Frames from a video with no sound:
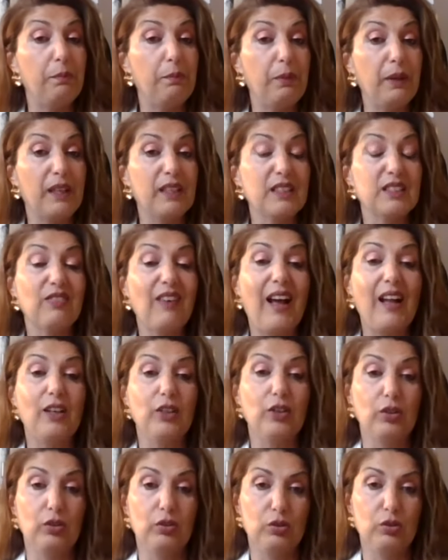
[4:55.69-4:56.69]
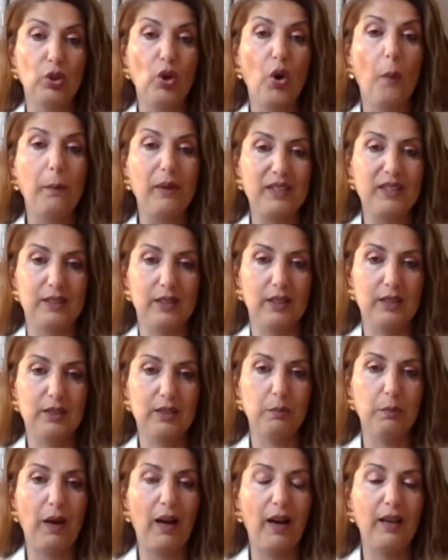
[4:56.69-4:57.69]
biggest value to your
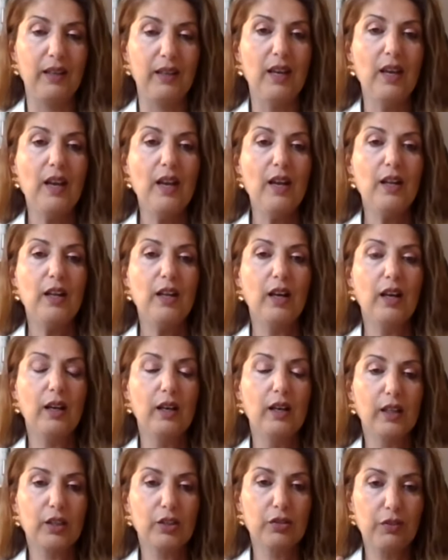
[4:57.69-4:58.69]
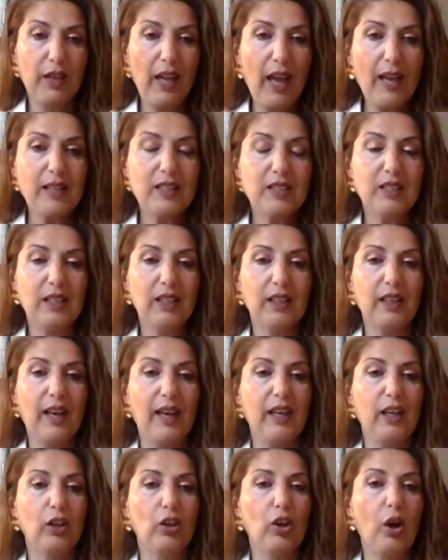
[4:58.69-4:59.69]
business by creating
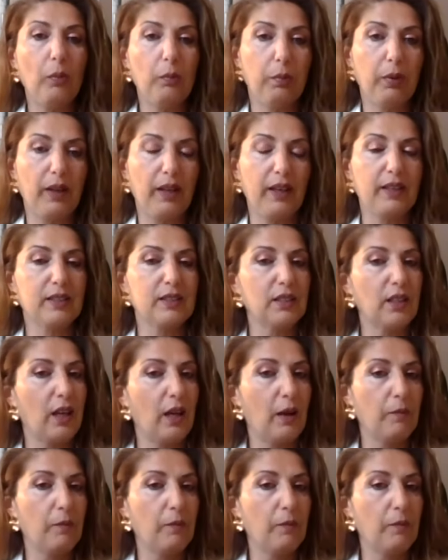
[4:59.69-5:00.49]
a complex,